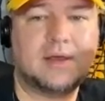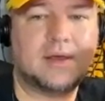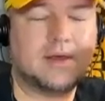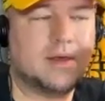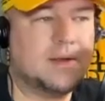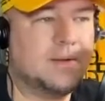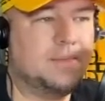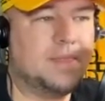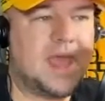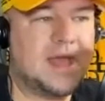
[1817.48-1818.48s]

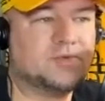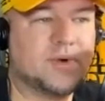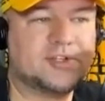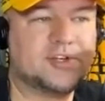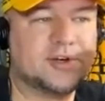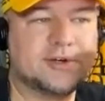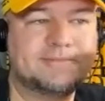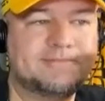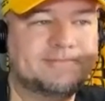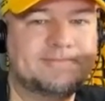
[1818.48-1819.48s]
um, edge rusher
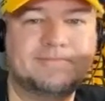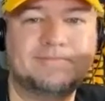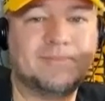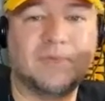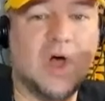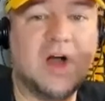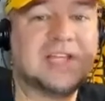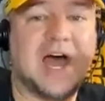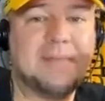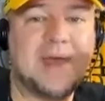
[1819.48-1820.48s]
yeah, long
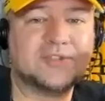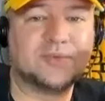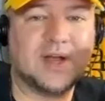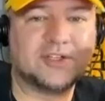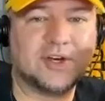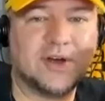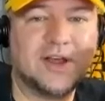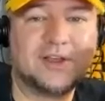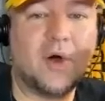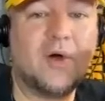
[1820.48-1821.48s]
time edge rusher
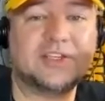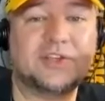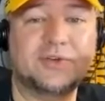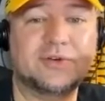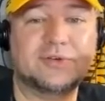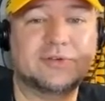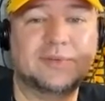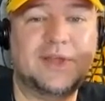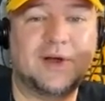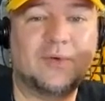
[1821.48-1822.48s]
going to
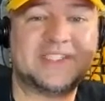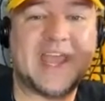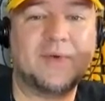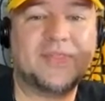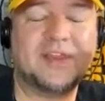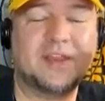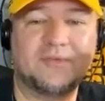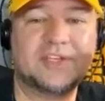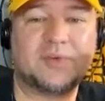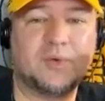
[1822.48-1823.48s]
you know staying within the
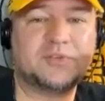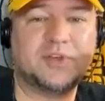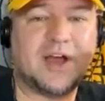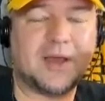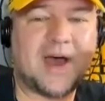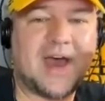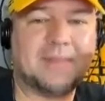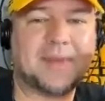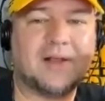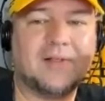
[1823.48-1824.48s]
division, which we talk about
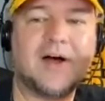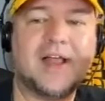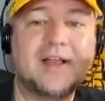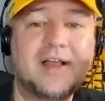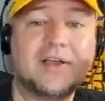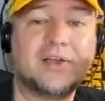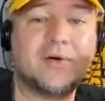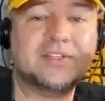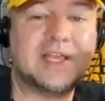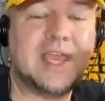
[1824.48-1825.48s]
happening a lot,
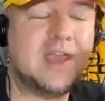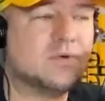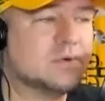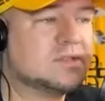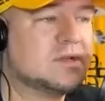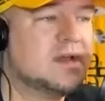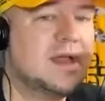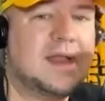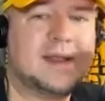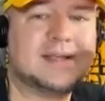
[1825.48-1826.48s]
going to the Eagles,
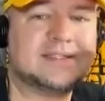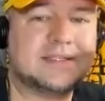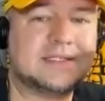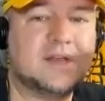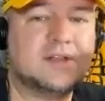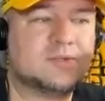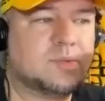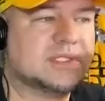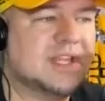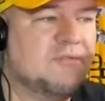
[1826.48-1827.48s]
and I guess the Steelers
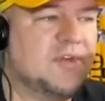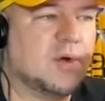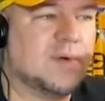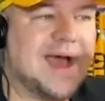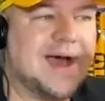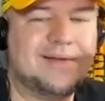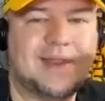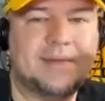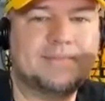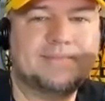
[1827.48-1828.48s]
were sniffing
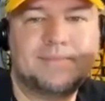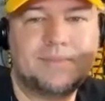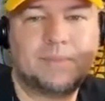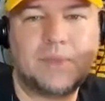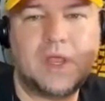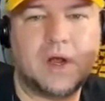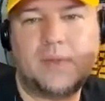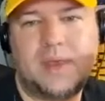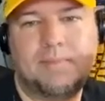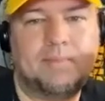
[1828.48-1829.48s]
around, and you
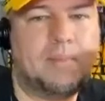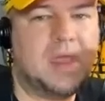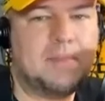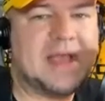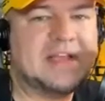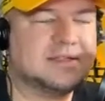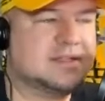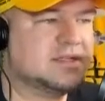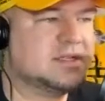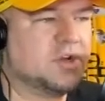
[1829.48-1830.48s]
know he he based his
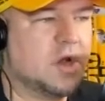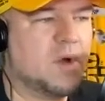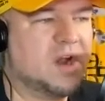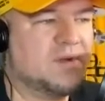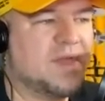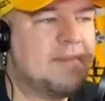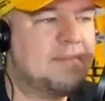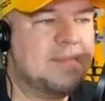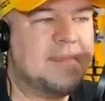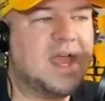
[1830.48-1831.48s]
decision on whatever that
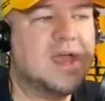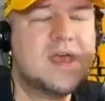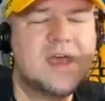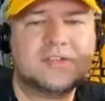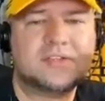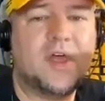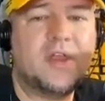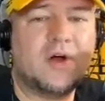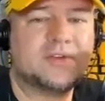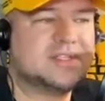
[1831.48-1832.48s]
may be. So then
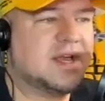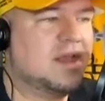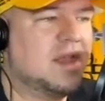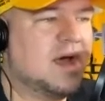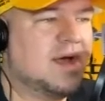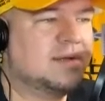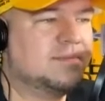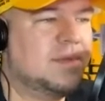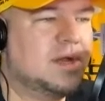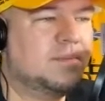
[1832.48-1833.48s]
all of a sudden, uh,
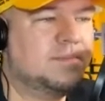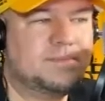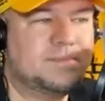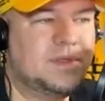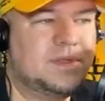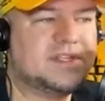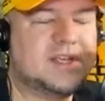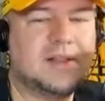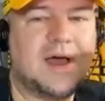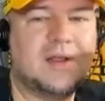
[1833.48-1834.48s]
you know, you see
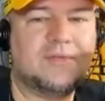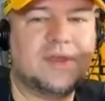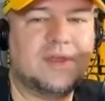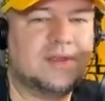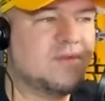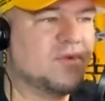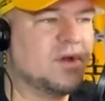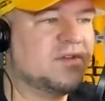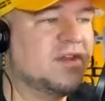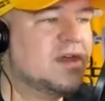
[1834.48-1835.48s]
a lot of the
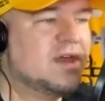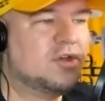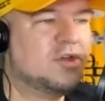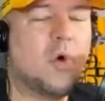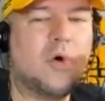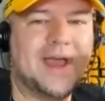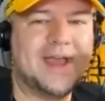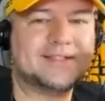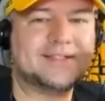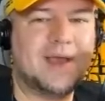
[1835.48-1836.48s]
different
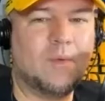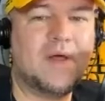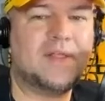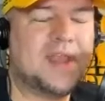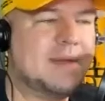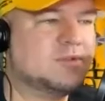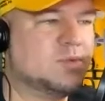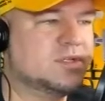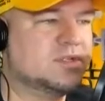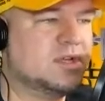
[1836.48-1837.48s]
noise. And one of the names
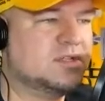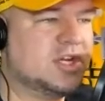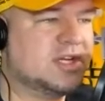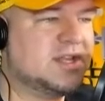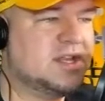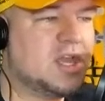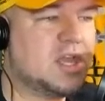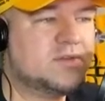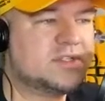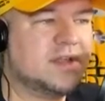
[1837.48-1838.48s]
was Justin
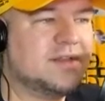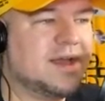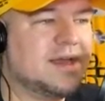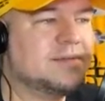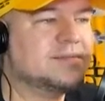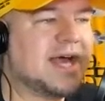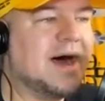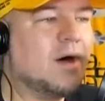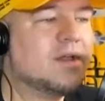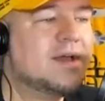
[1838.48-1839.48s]
Houston that comes
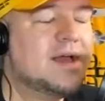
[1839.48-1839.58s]
out.